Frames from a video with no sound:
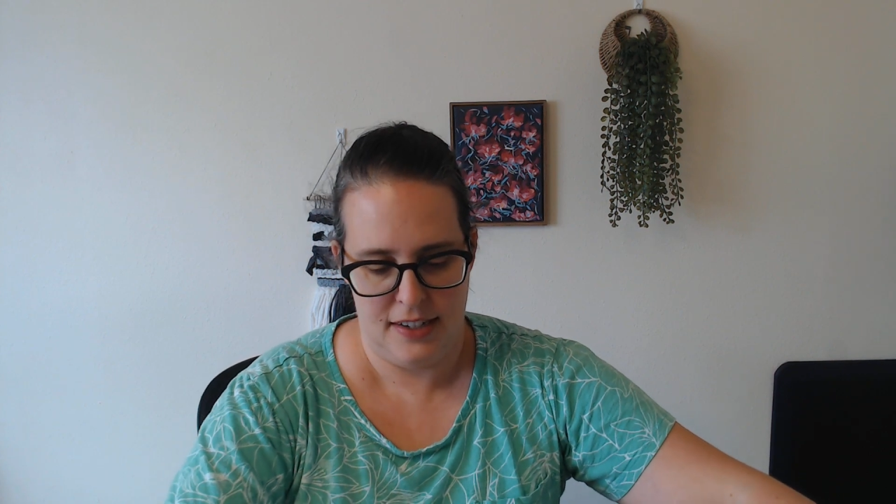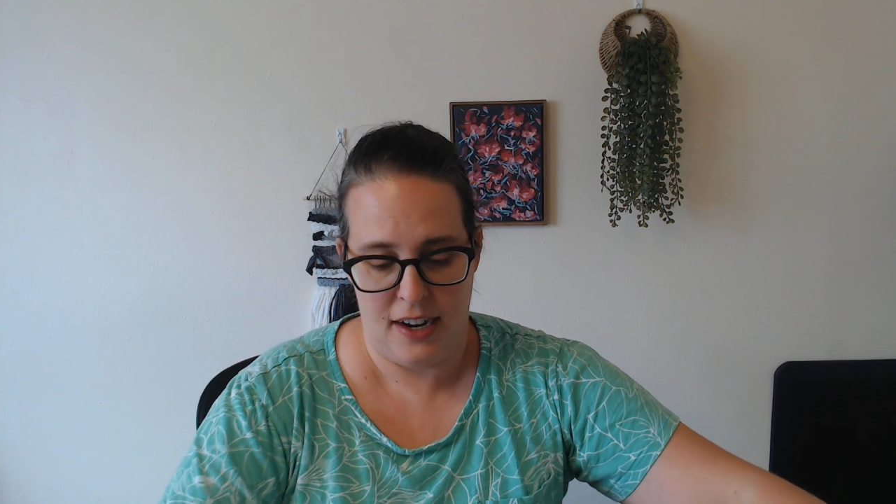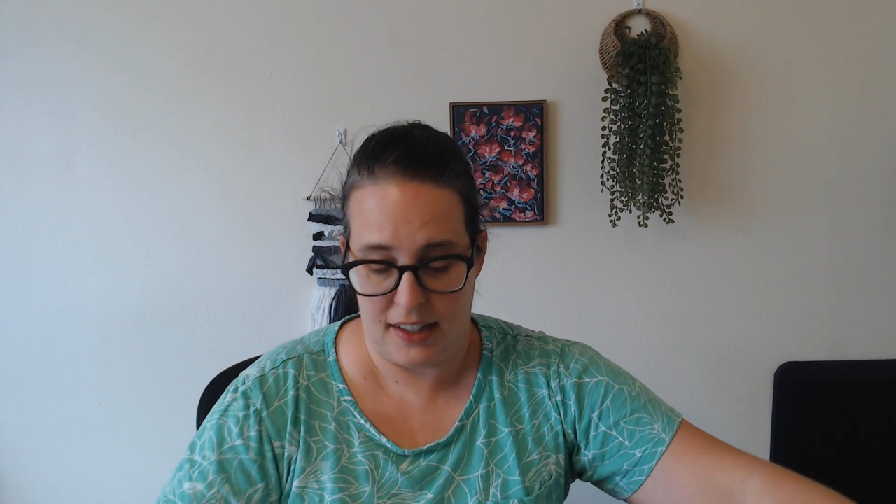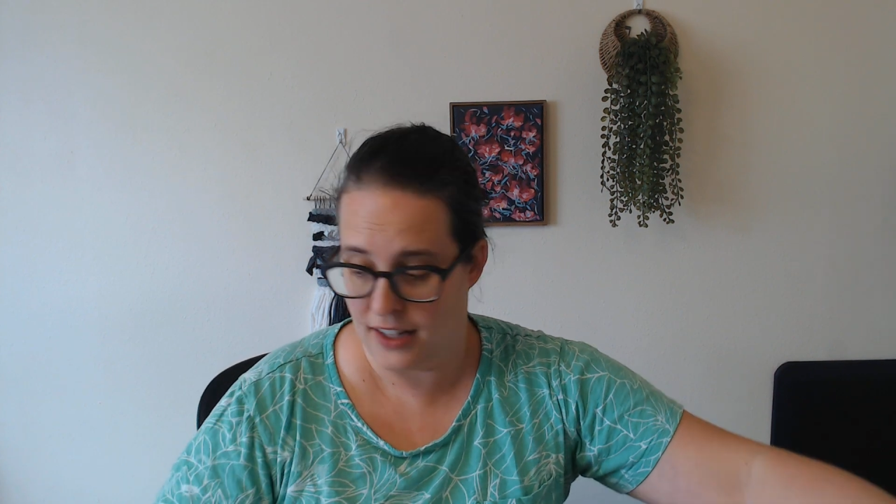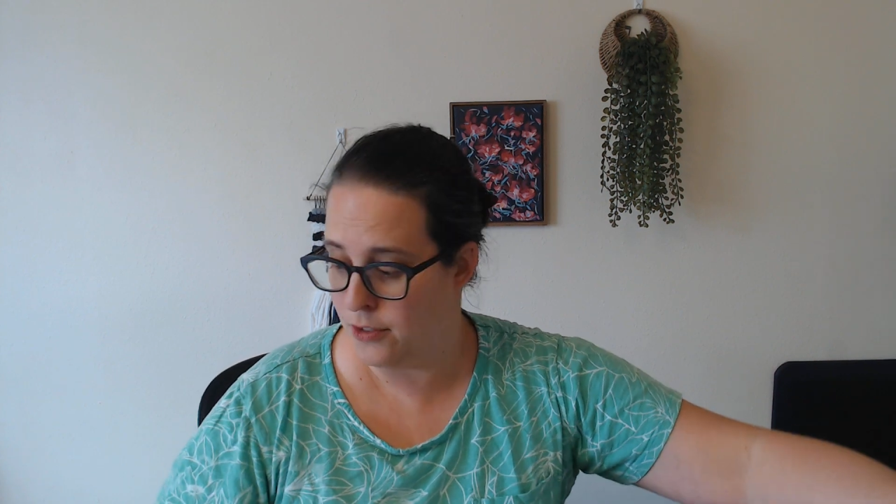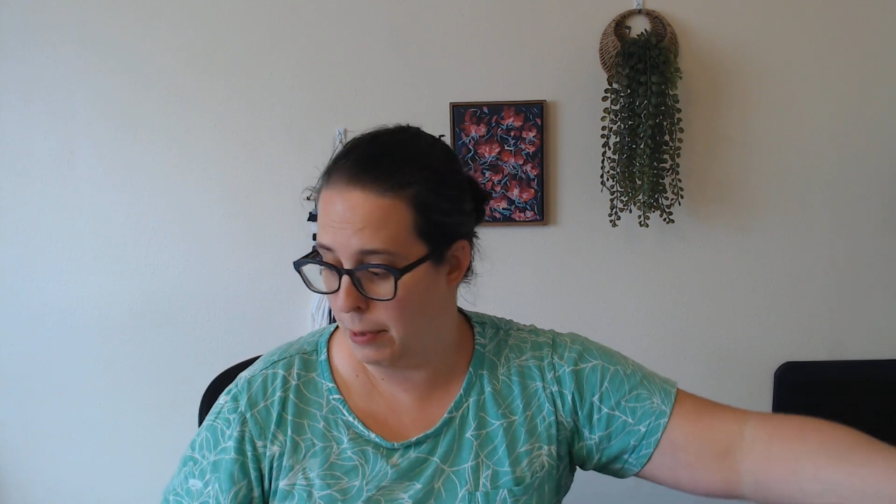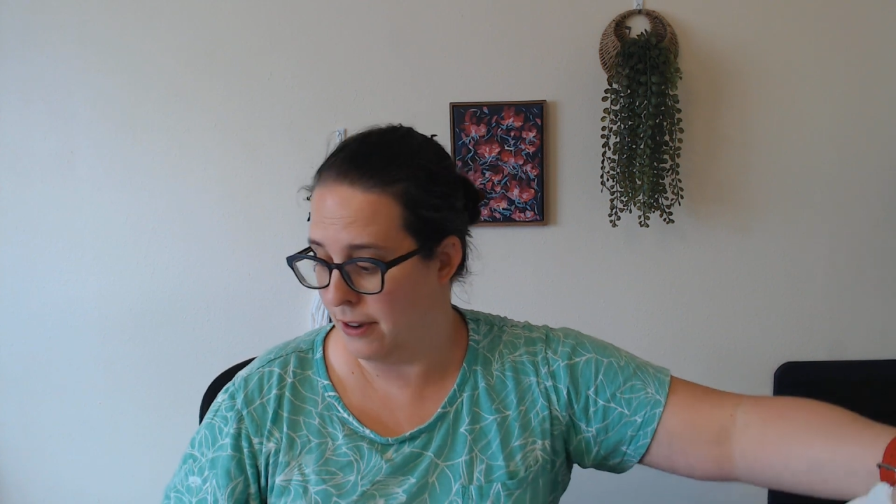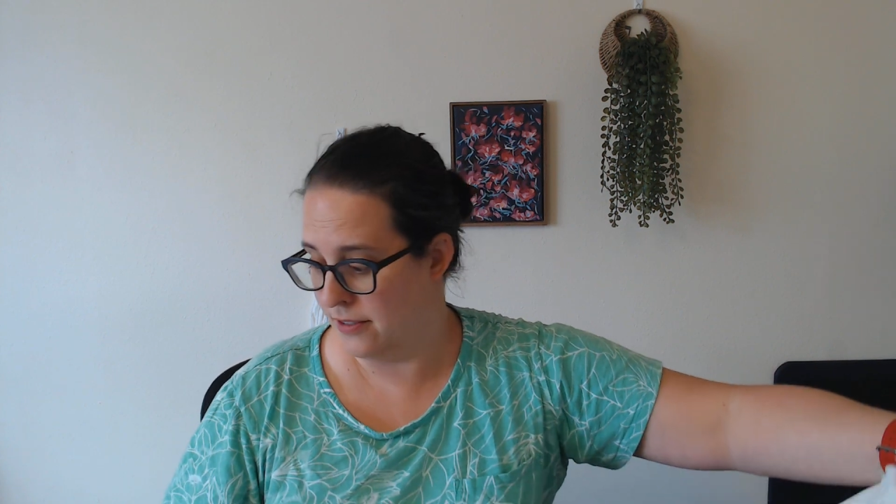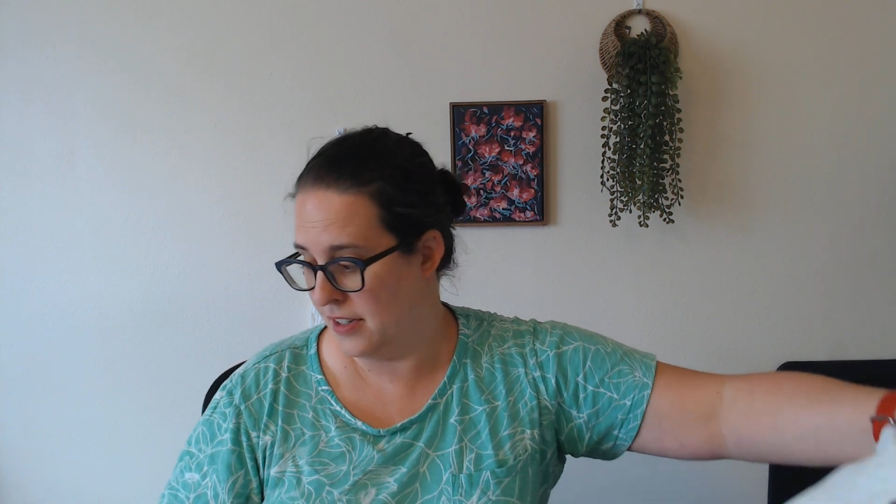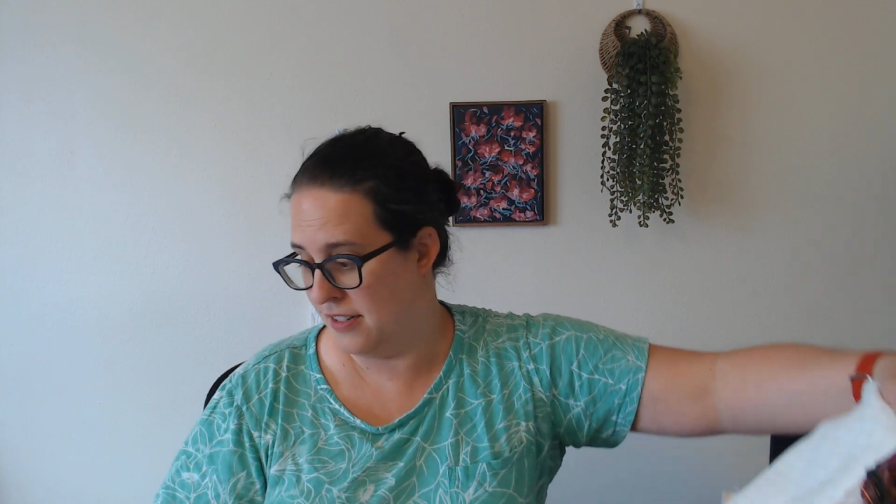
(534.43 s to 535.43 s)
I love
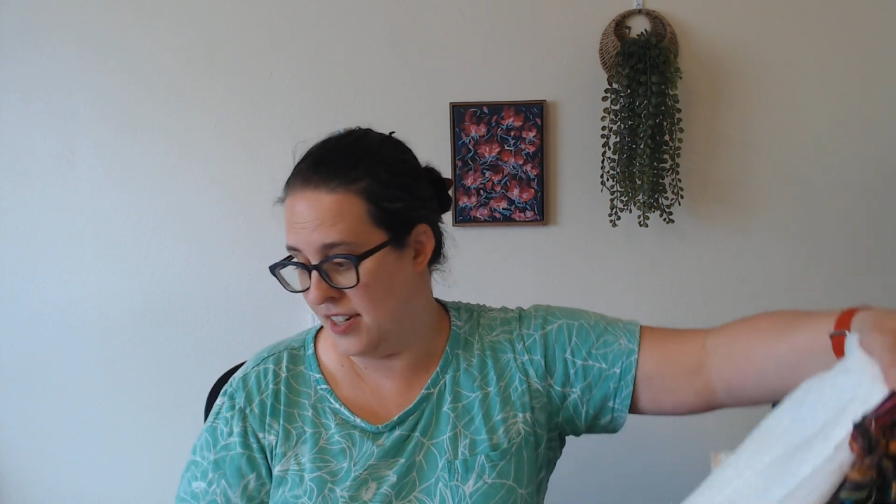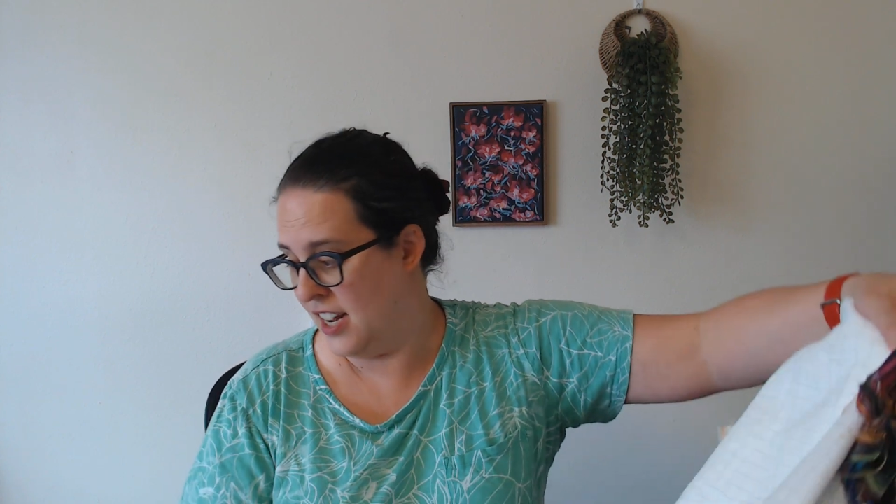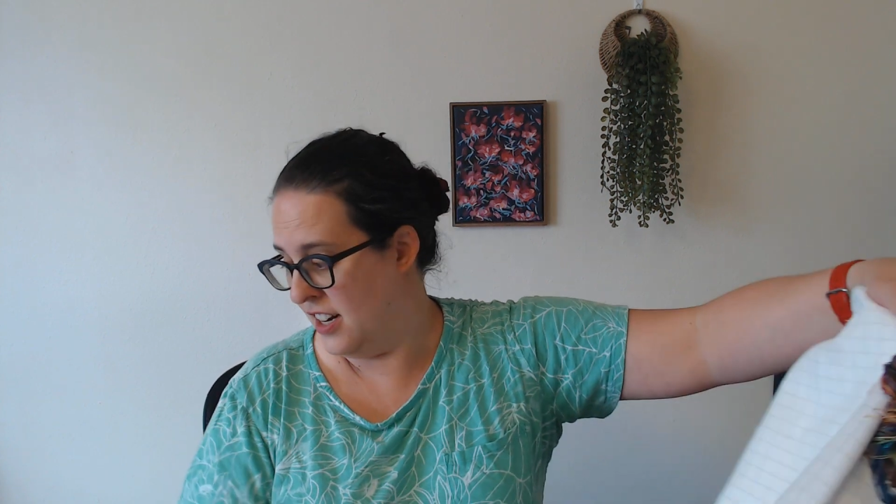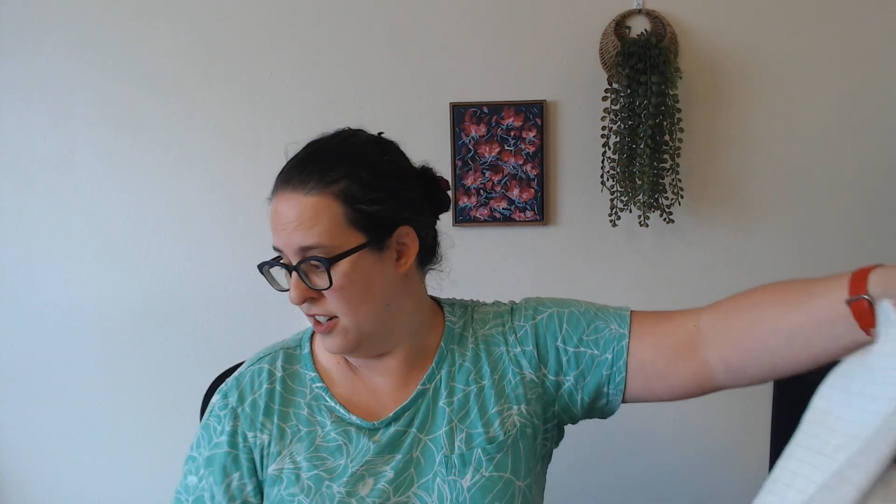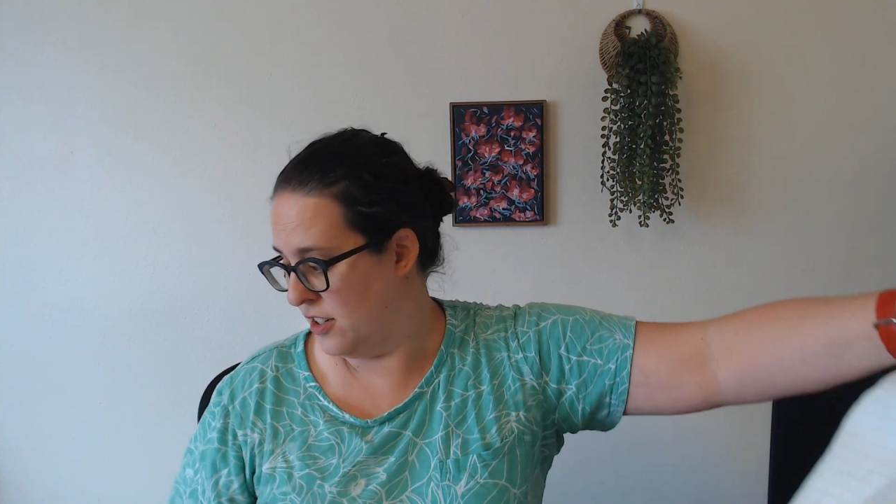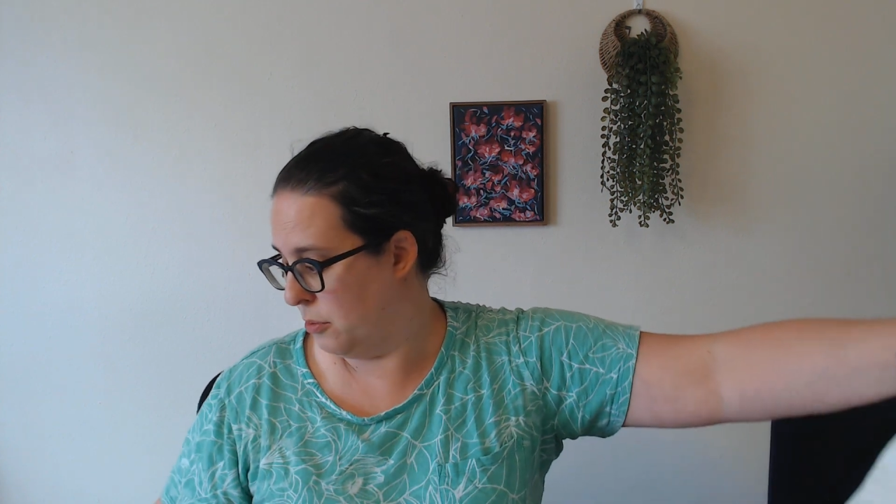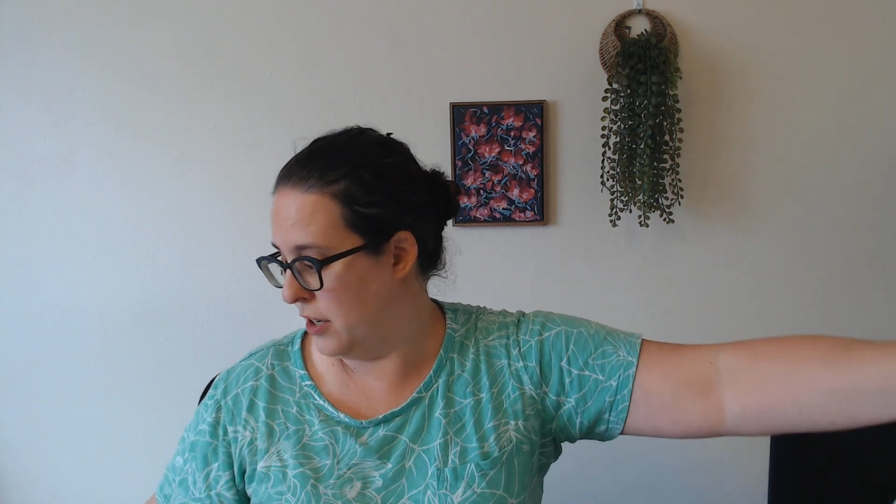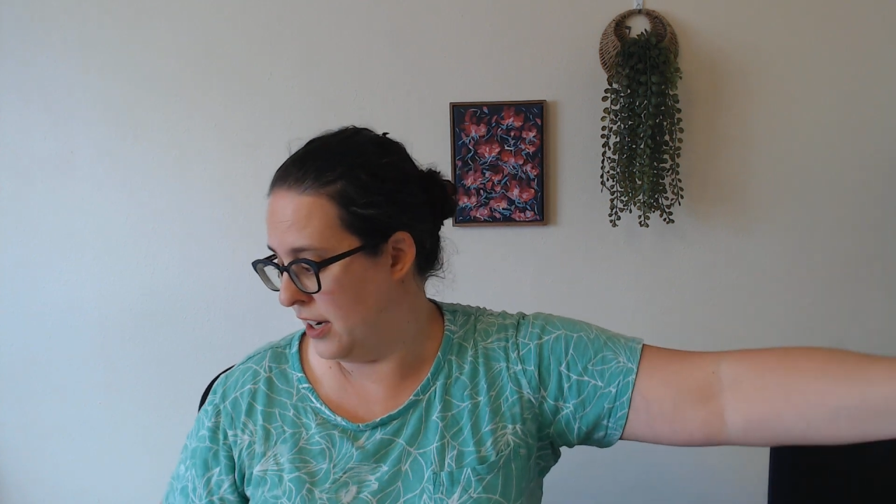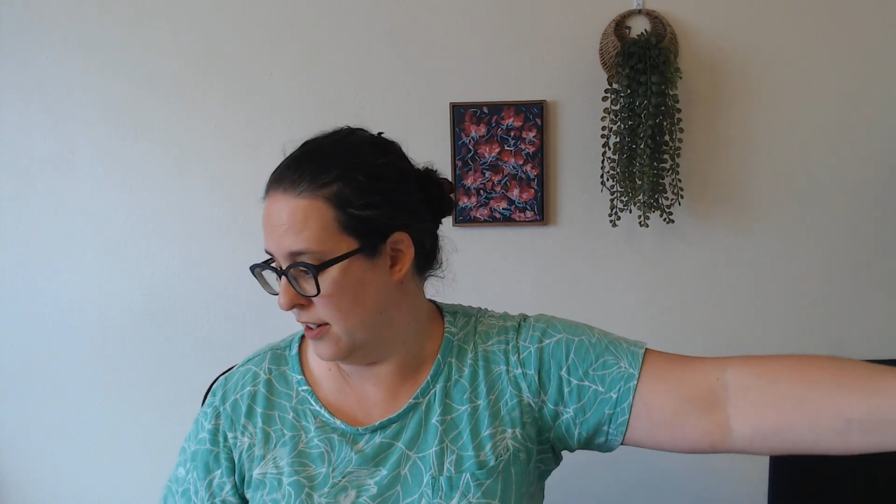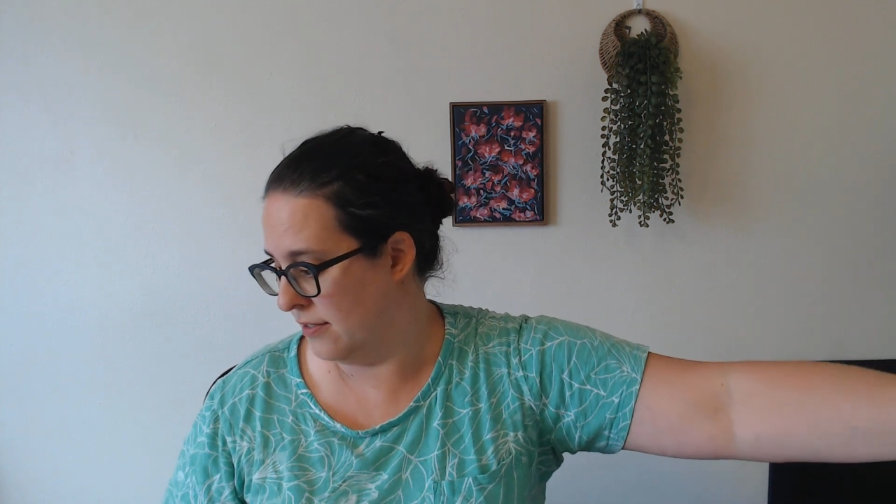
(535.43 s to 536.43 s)
about 10 or
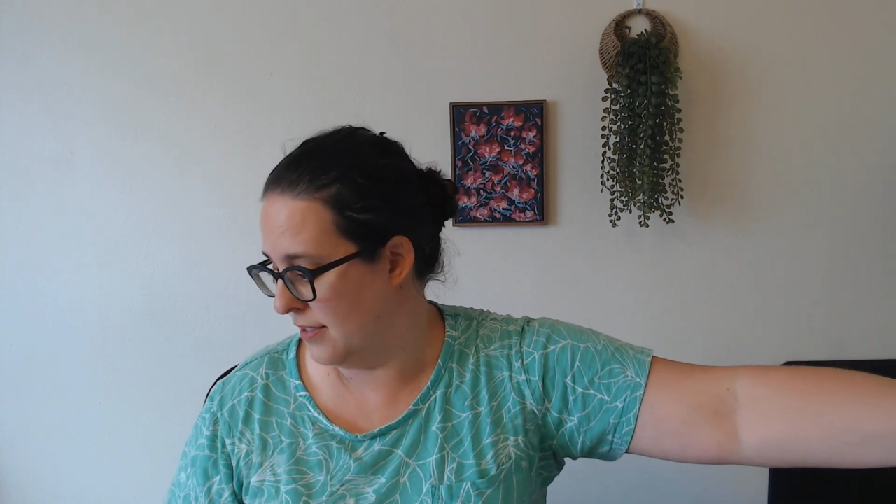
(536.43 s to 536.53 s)
20 or